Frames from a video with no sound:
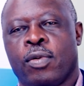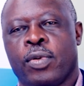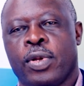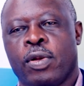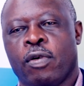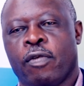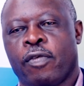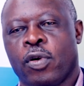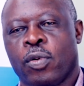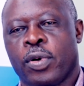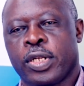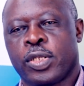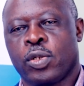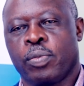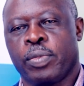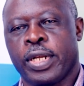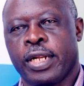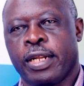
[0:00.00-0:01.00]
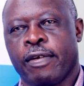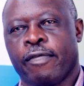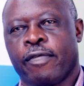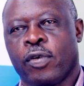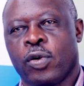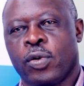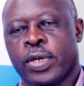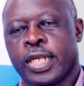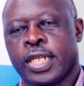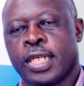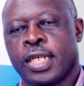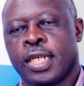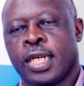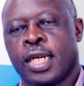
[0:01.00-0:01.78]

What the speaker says: we look forward to building forward